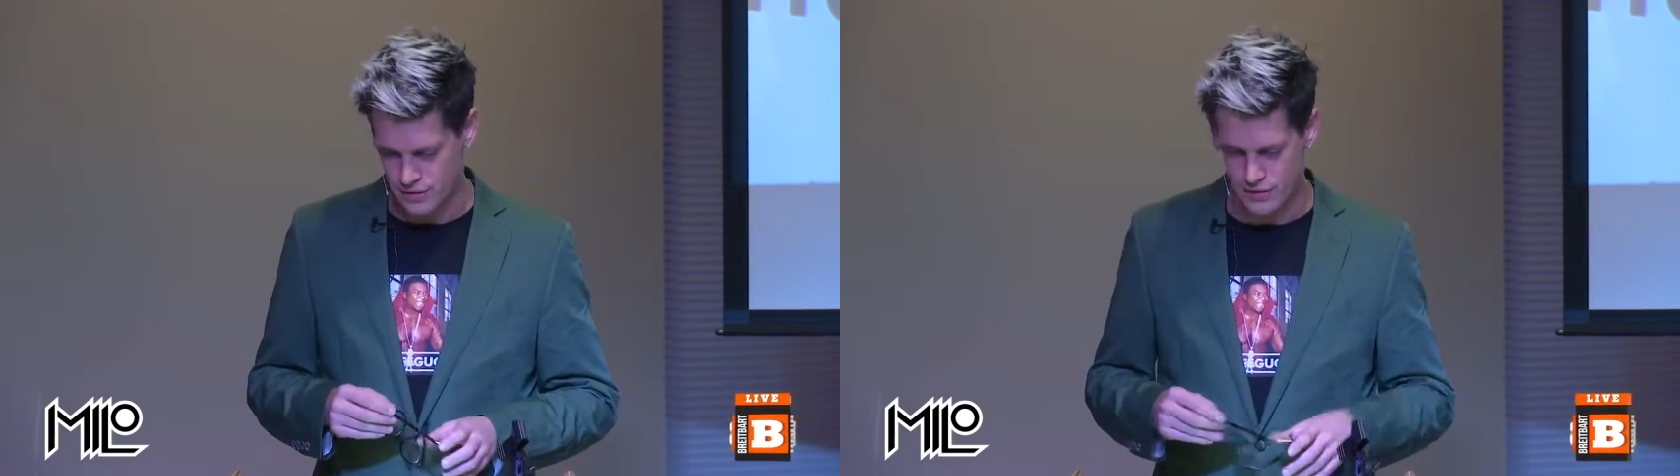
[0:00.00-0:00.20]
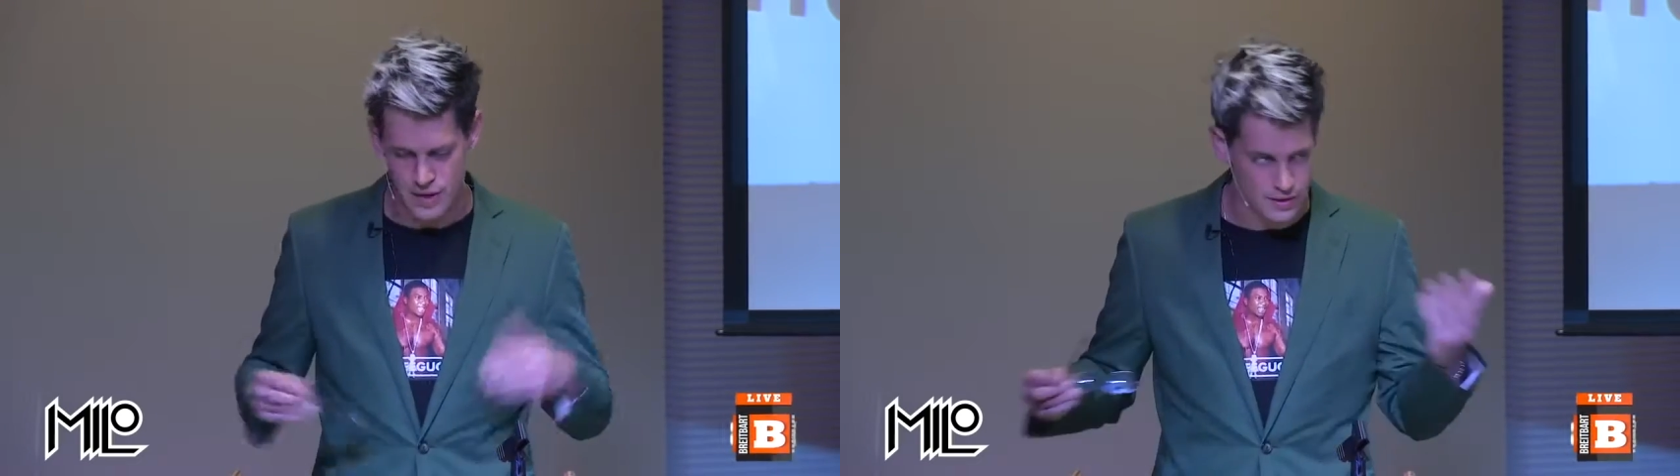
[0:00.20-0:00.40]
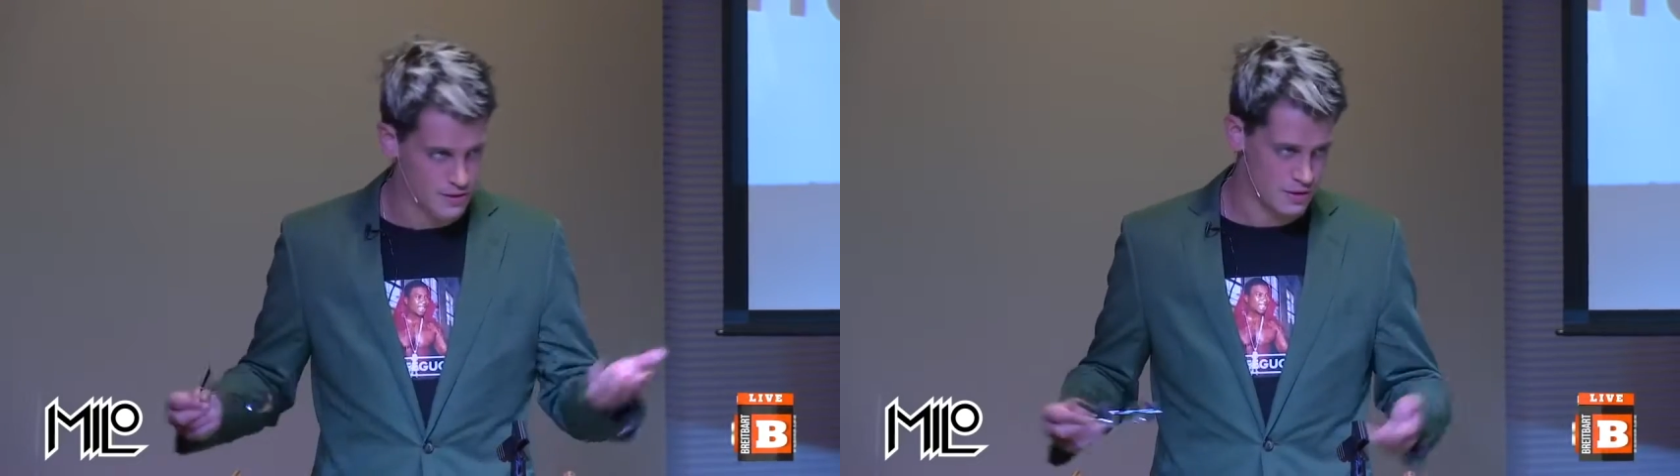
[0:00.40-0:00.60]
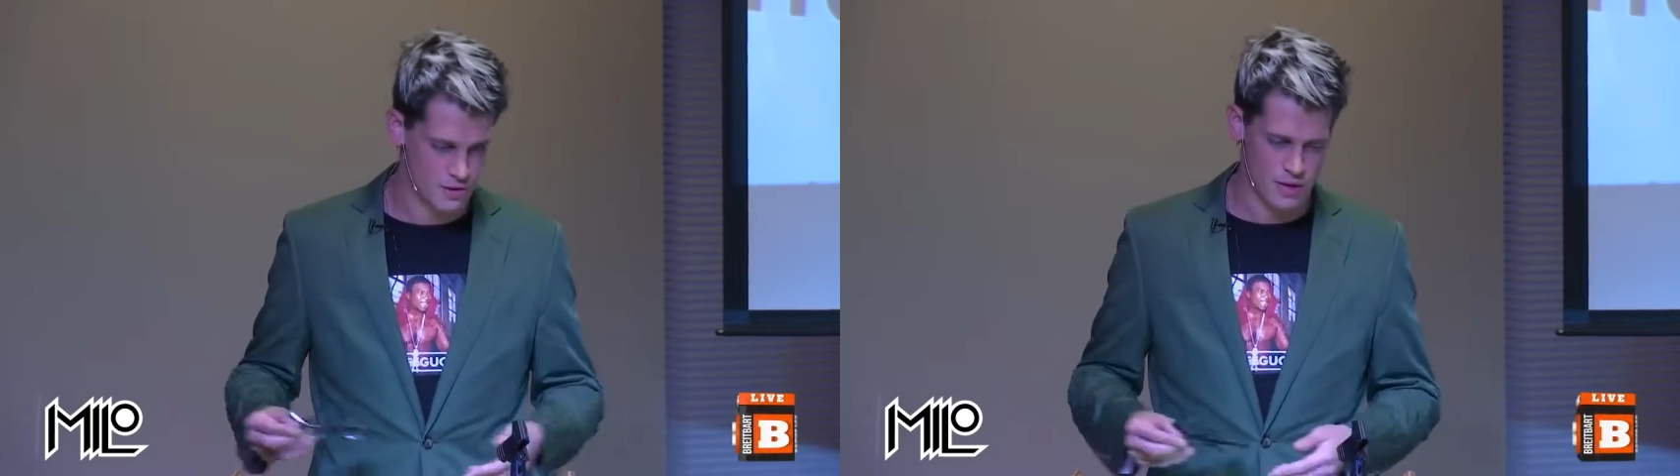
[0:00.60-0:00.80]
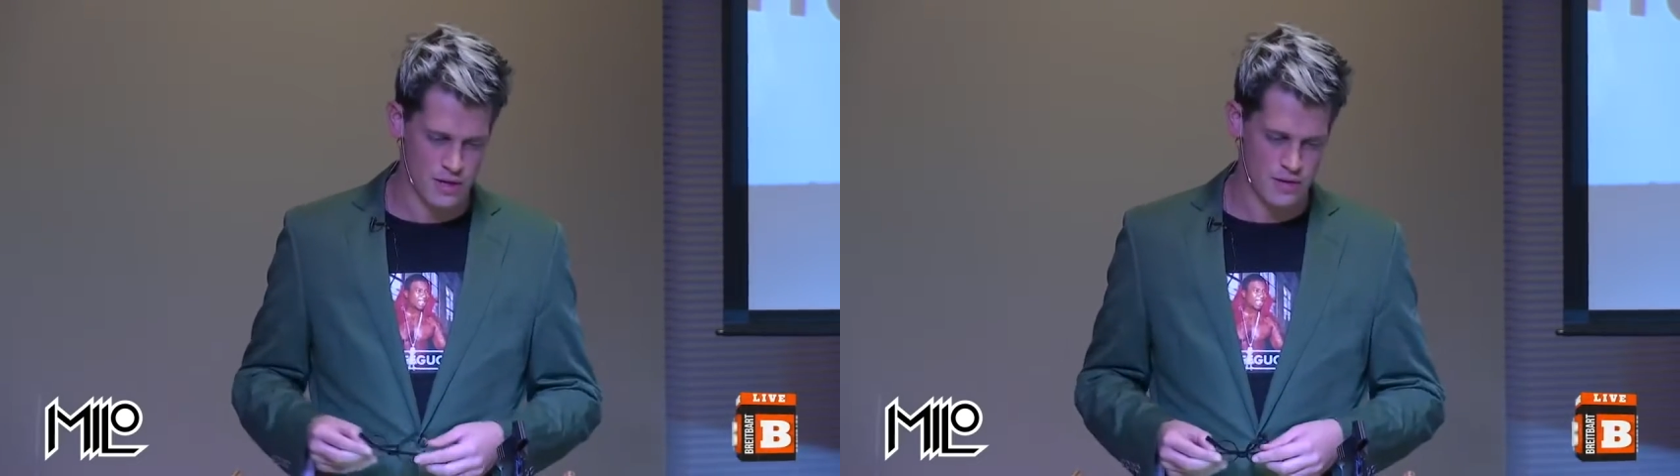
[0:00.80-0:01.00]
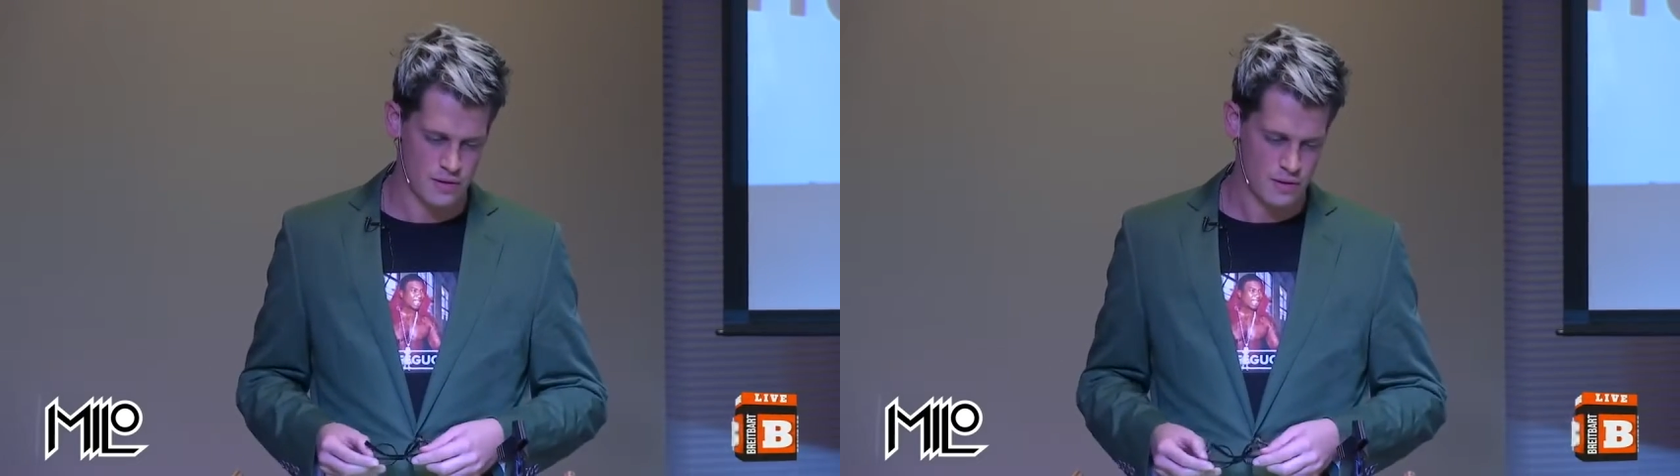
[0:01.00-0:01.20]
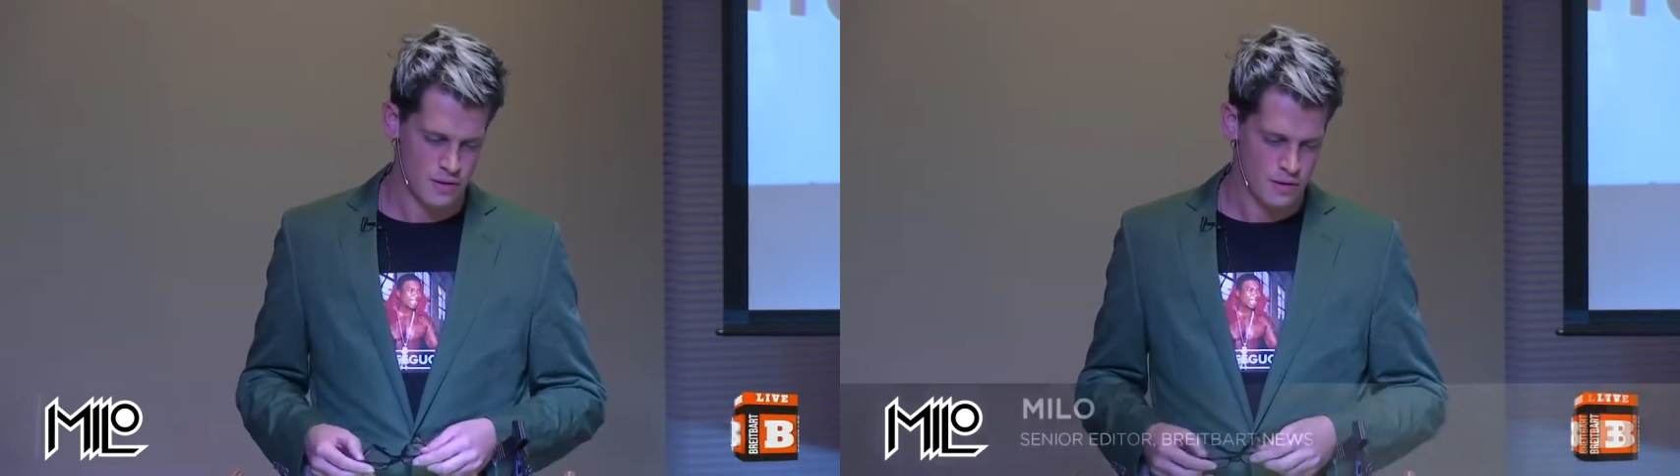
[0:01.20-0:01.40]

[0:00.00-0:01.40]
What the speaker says: phrases that you hear that